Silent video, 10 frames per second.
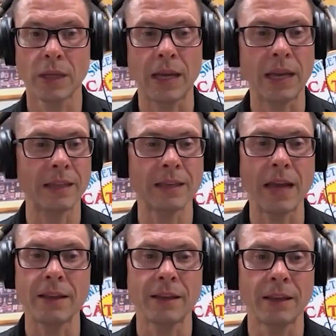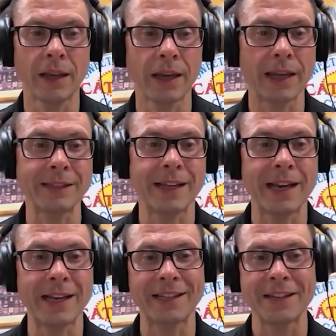Yeah, I like I
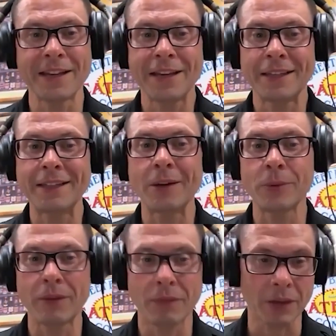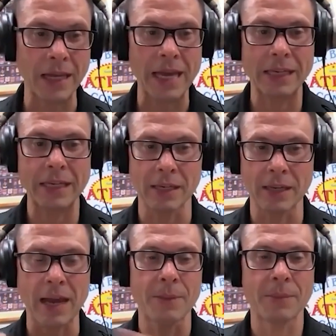said, I could tell we have a lot in
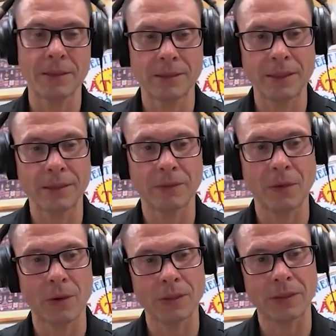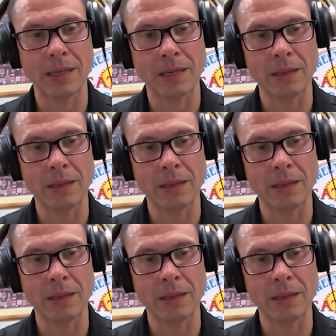common as far as that.